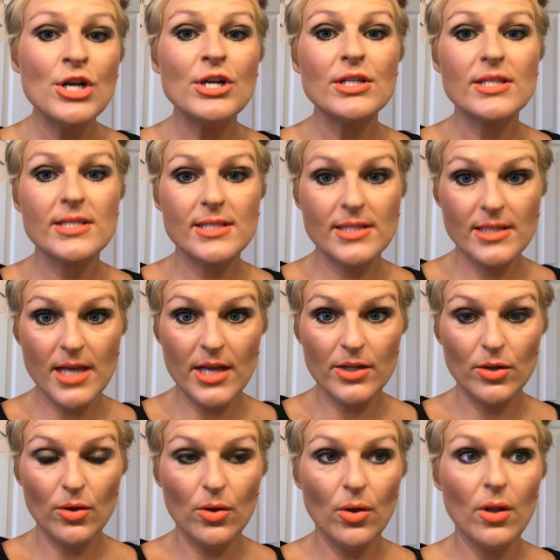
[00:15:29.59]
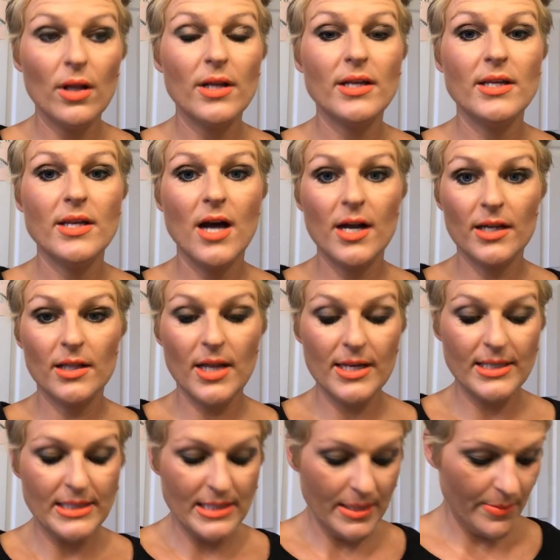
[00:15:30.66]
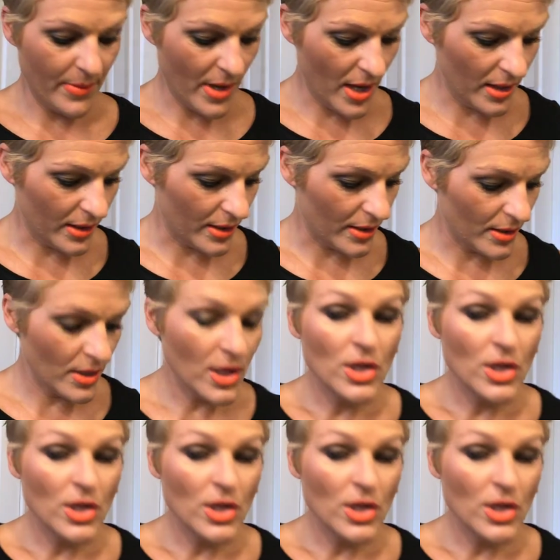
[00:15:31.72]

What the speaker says: subtle, not a lot of deep color